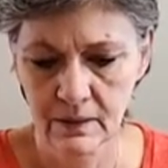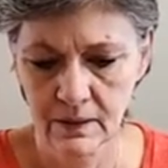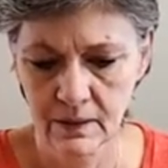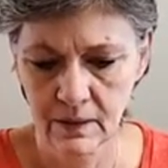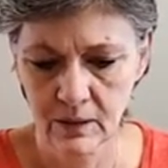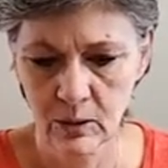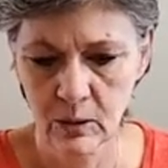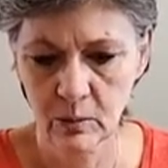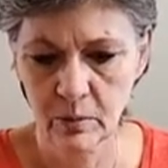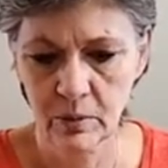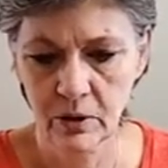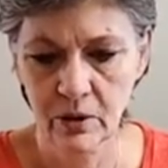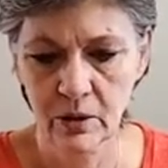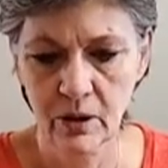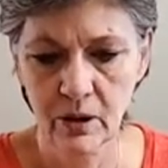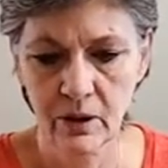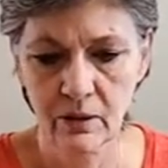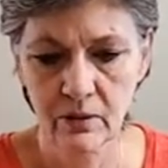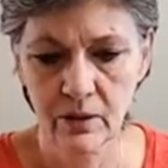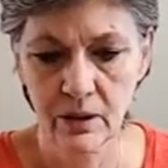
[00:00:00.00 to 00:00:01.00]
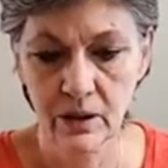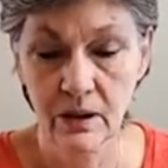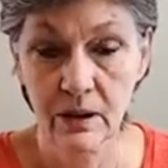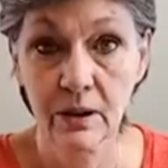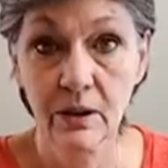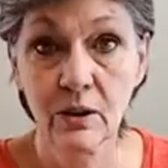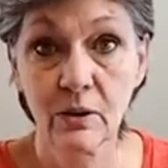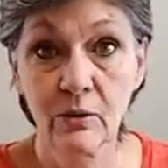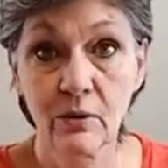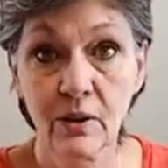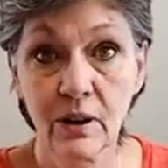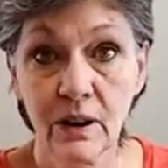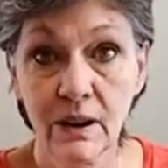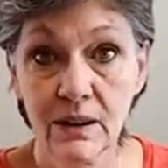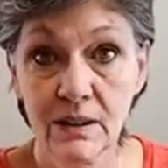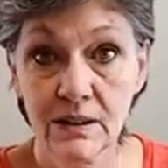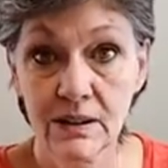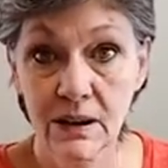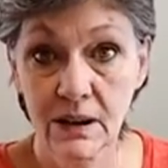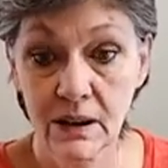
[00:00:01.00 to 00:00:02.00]
I hope you're having a
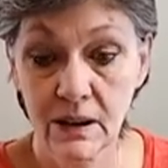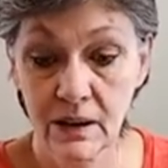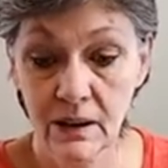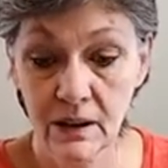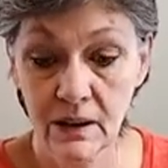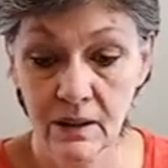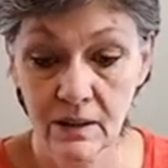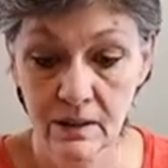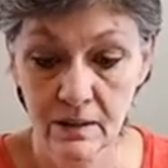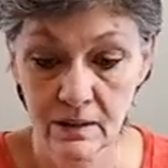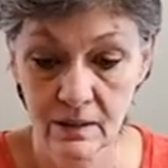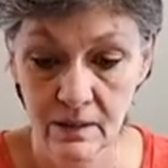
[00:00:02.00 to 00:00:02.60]
great day.